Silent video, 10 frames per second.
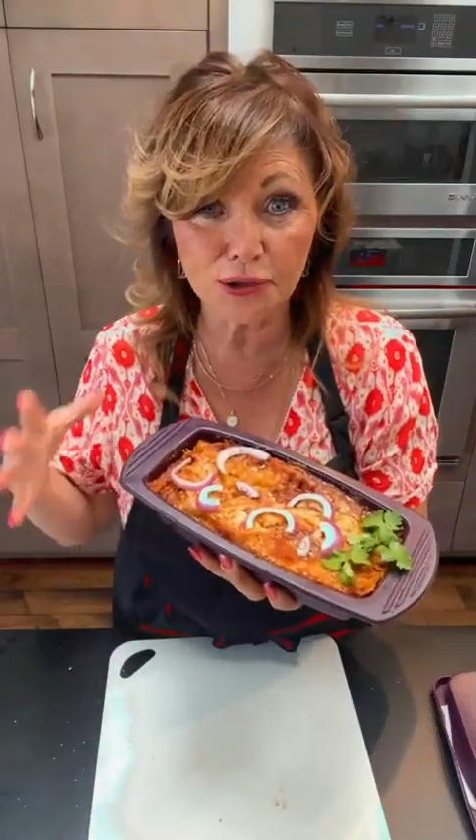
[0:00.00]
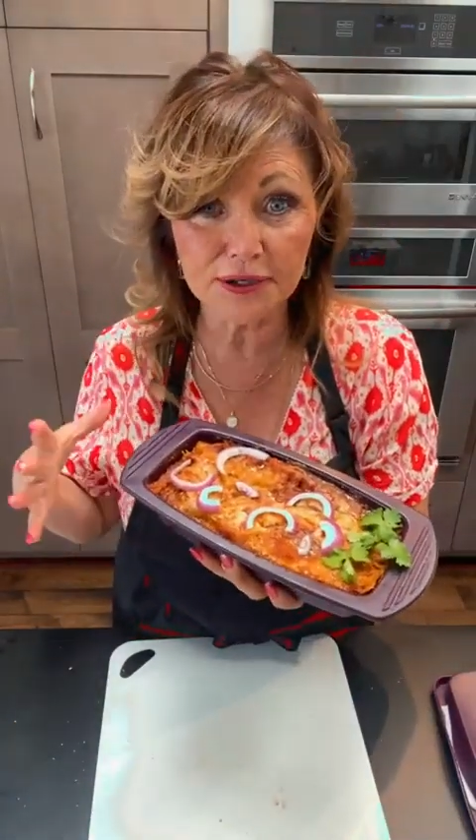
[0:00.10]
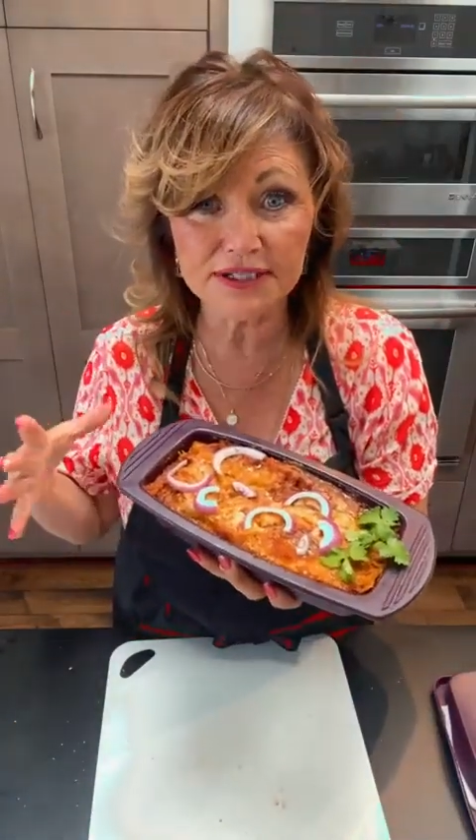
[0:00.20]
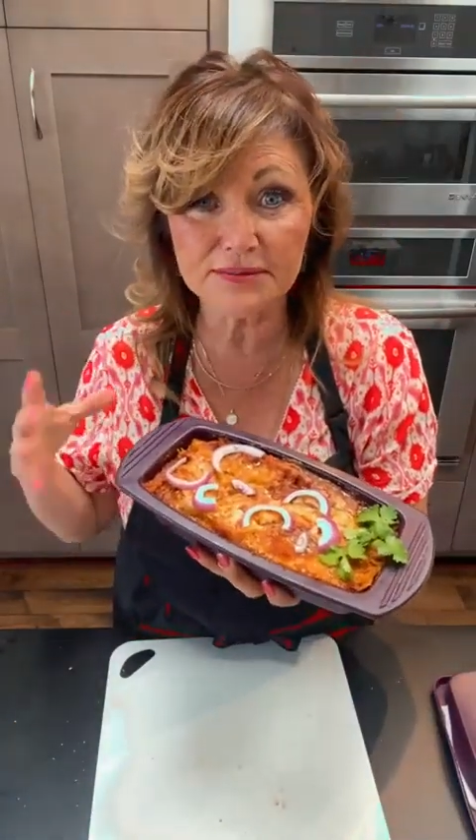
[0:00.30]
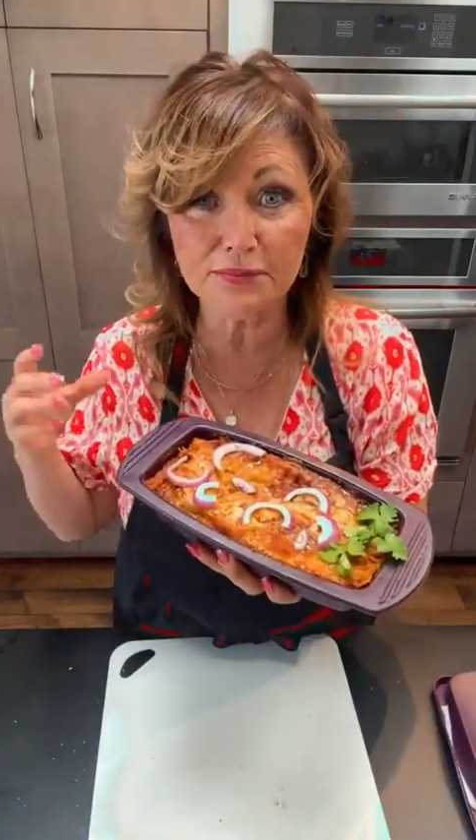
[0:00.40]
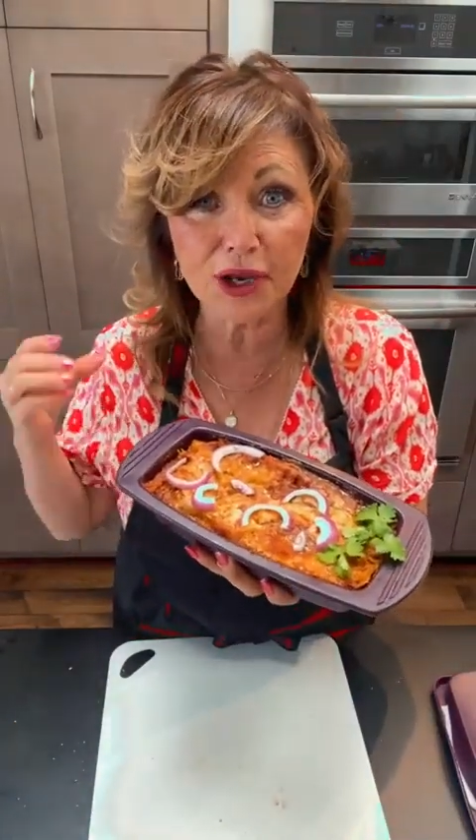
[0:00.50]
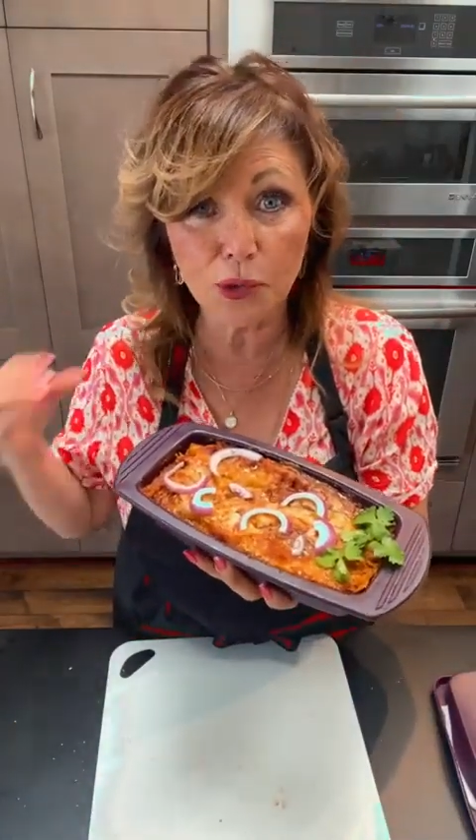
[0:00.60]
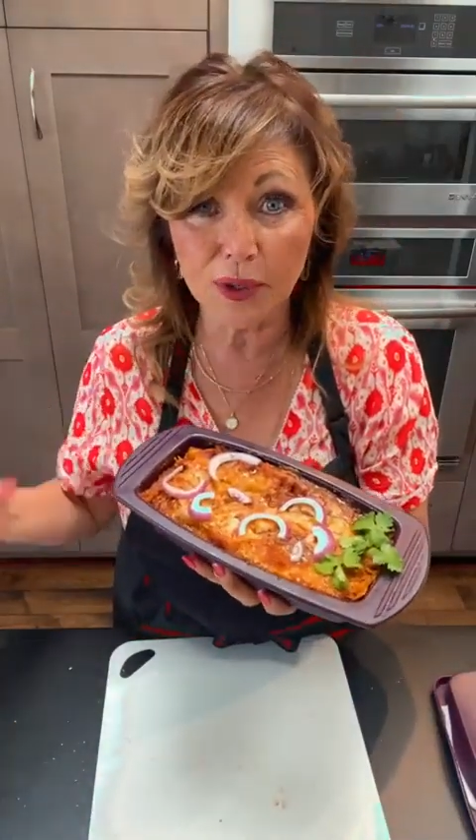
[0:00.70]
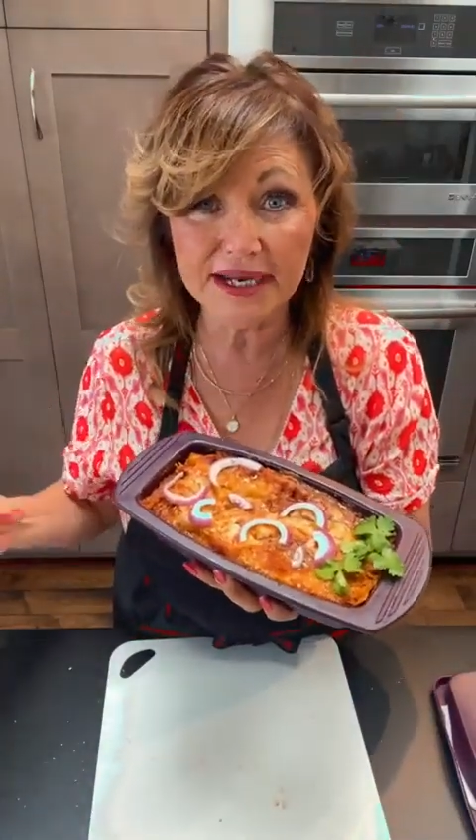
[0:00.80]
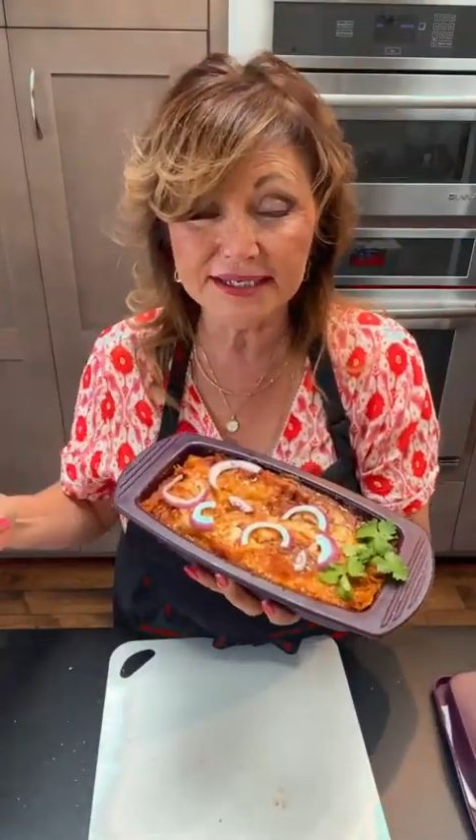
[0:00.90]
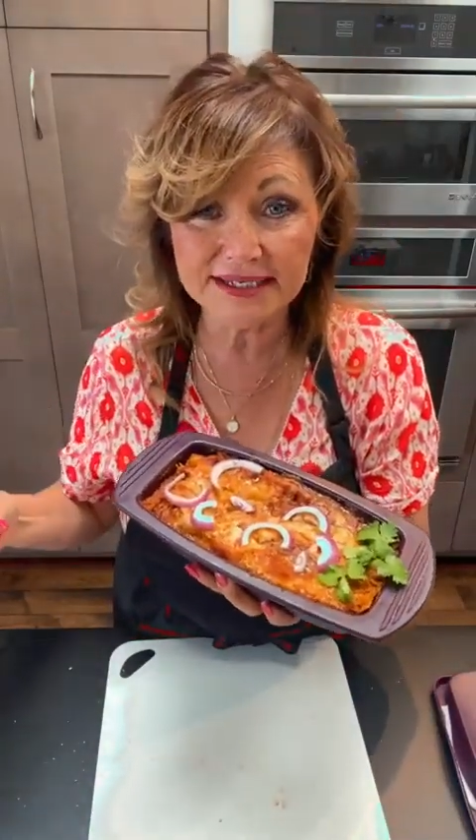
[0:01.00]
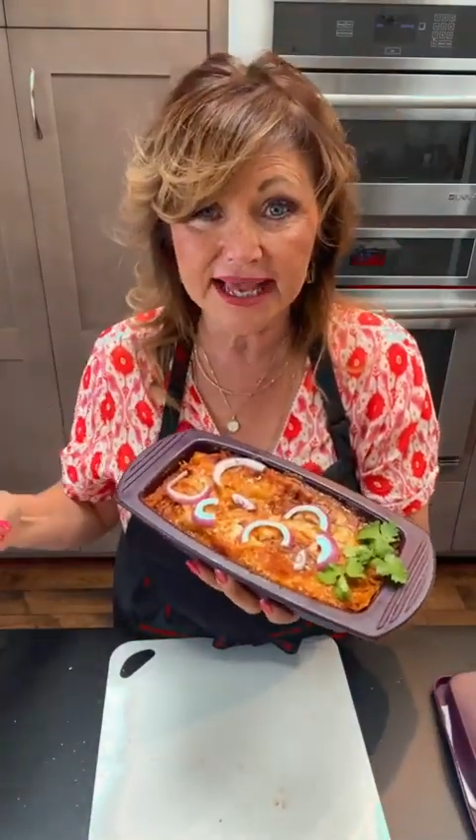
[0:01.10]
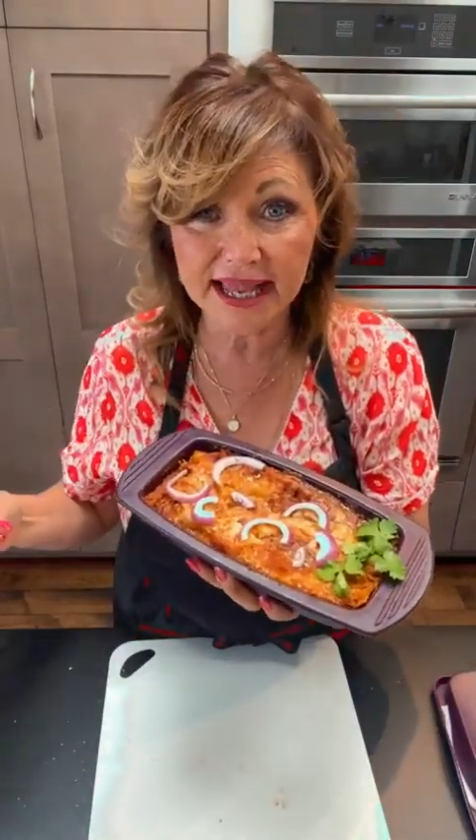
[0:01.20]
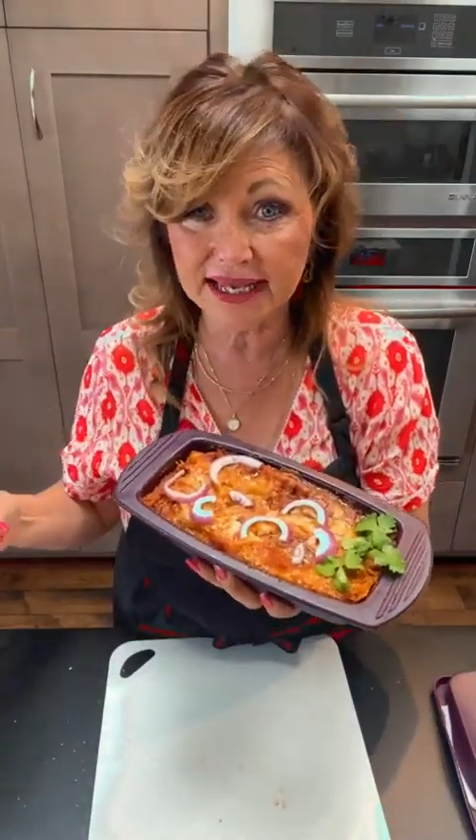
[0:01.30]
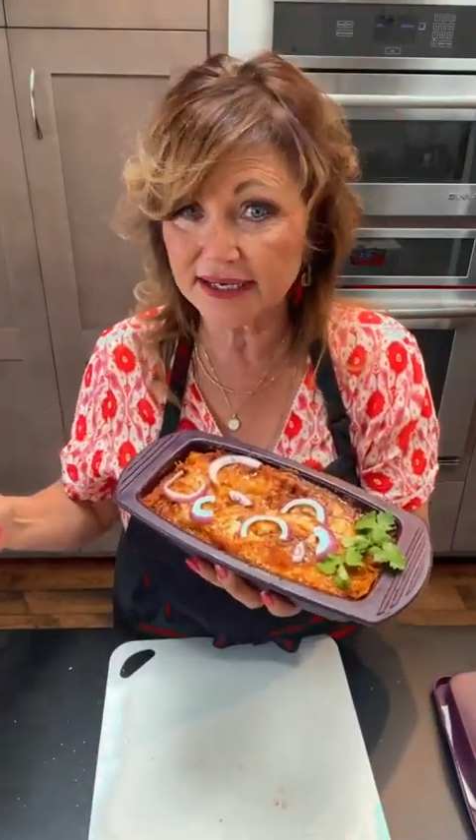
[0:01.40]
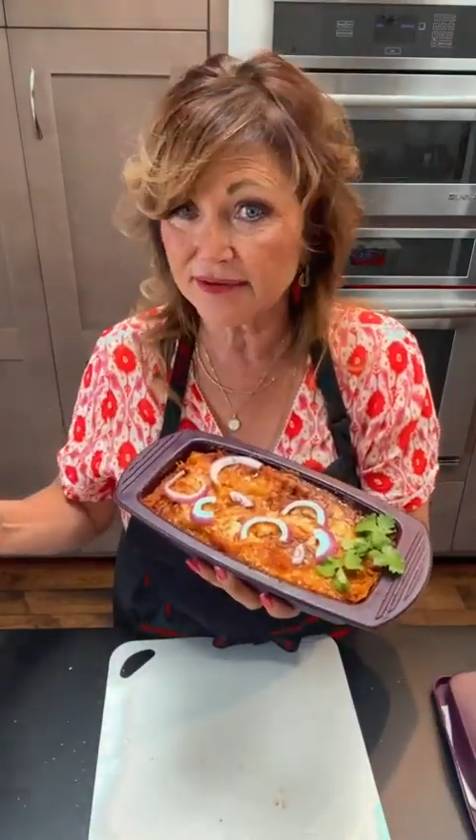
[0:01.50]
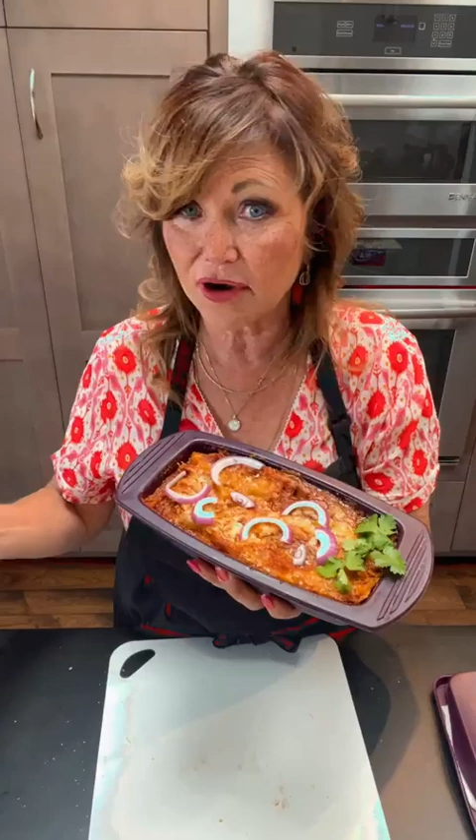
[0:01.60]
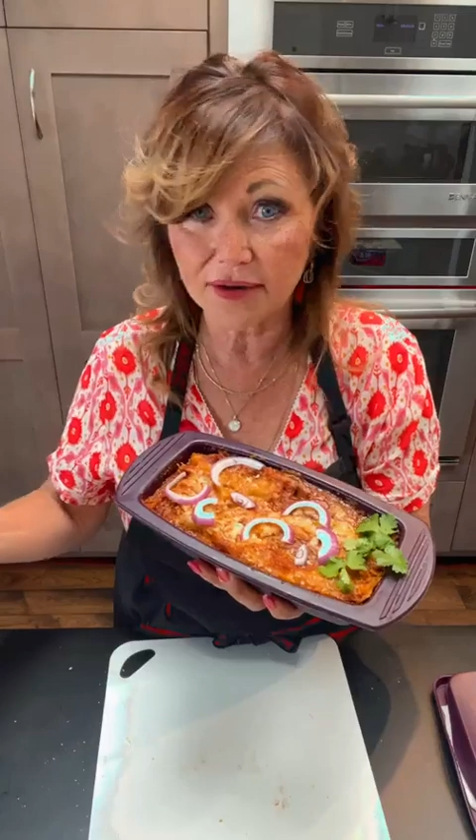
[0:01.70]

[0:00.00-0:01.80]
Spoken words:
crisp green salad.